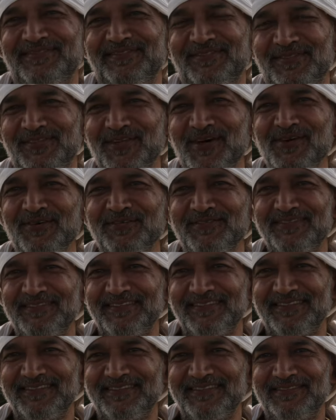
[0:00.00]
No?
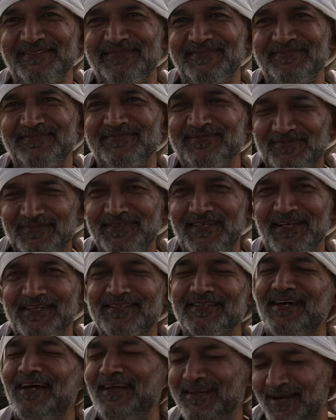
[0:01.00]

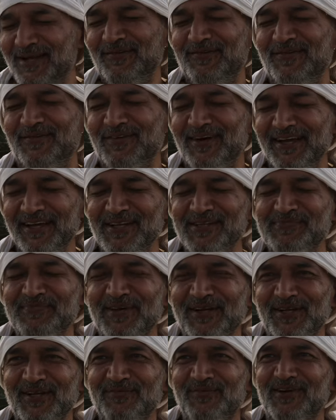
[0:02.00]
Yes, I love you. I
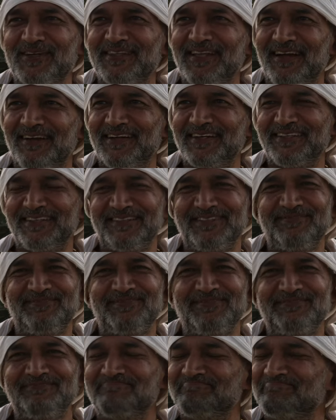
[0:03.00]
respect you for that.
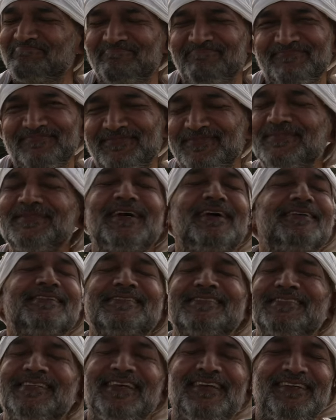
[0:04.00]
Yeah,
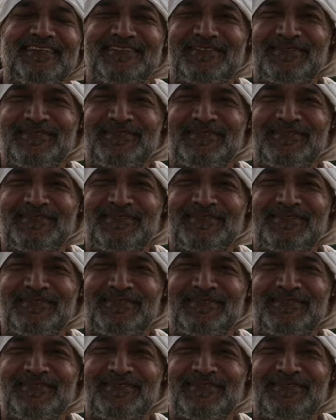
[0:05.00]
see.